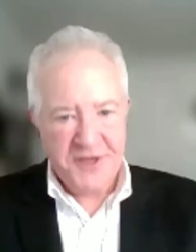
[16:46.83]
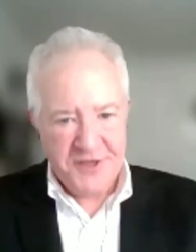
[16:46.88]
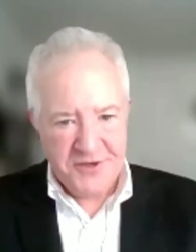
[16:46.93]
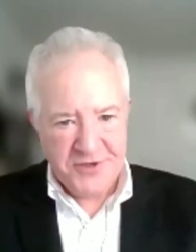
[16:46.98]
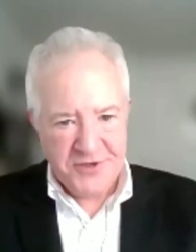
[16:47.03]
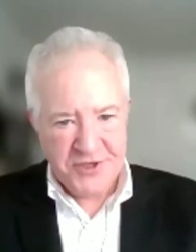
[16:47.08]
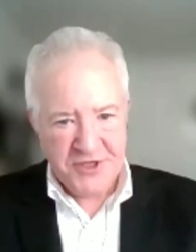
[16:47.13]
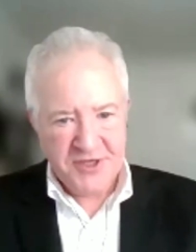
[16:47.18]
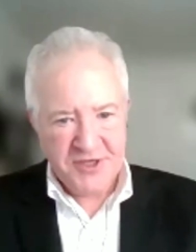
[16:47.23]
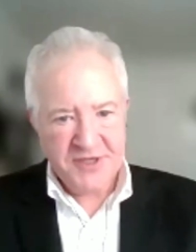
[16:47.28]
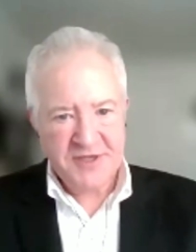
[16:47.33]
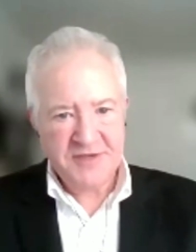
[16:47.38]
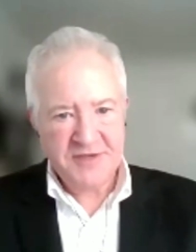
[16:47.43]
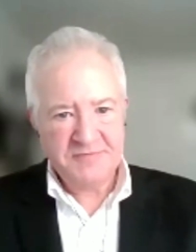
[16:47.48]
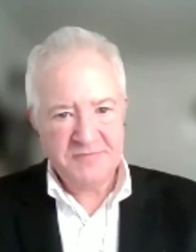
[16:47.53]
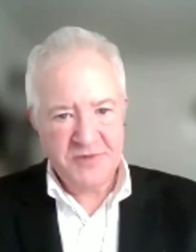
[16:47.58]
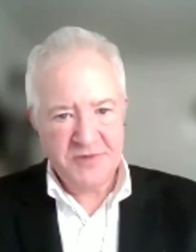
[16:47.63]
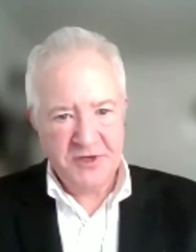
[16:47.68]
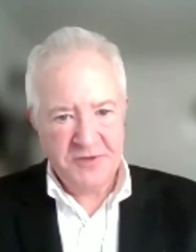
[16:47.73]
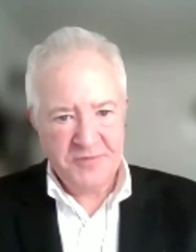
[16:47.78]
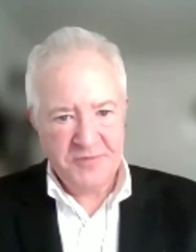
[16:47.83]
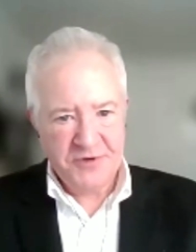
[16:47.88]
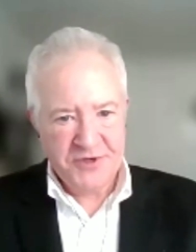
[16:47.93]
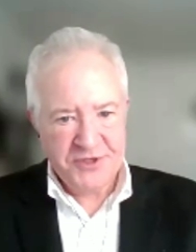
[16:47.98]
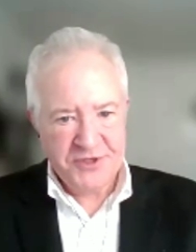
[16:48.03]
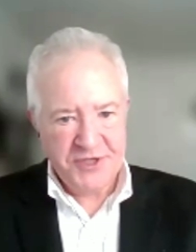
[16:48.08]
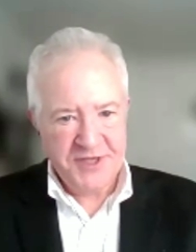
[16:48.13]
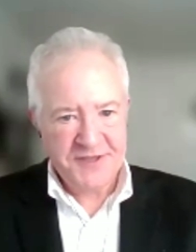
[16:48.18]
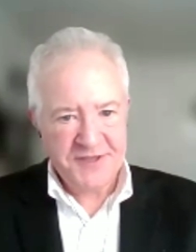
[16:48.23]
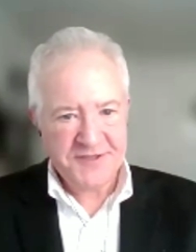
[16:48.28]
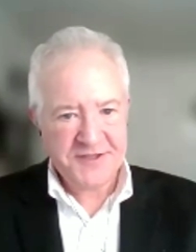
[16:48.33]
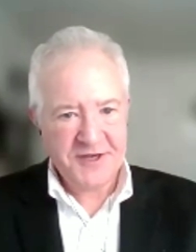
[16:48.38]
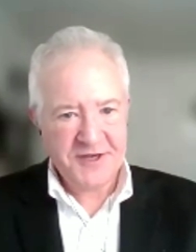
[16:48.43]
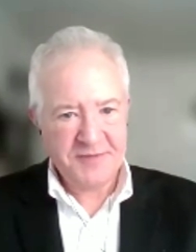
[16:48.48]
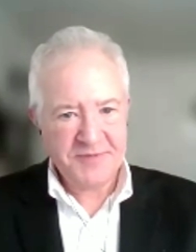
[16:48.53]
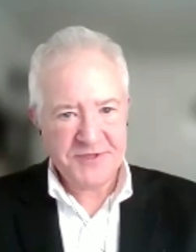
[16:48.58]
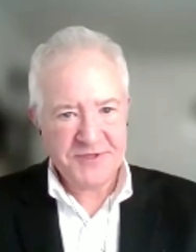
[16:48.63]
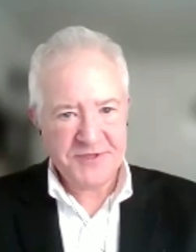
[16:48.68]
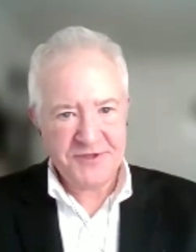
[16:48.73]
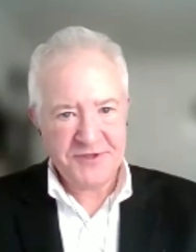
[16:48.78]
Thank you, John. Really appreciate this
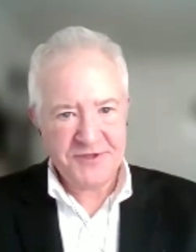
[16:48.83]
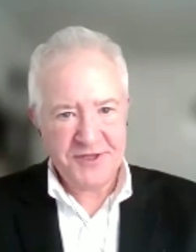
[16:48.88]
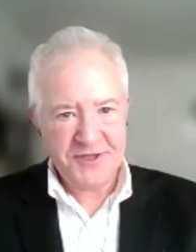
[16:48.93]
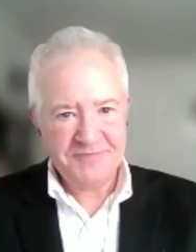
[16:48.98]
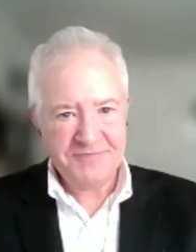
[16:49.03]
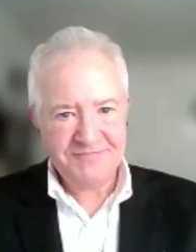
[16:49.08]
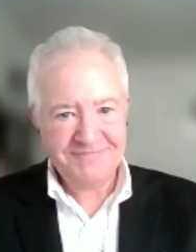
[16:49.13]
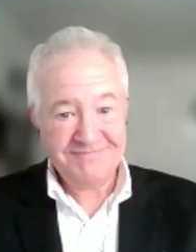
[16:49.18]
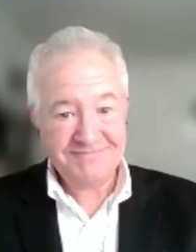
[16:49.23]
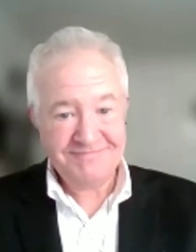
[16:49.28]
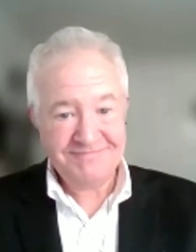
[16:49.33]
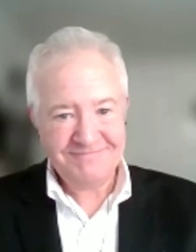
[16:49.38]
opportunity.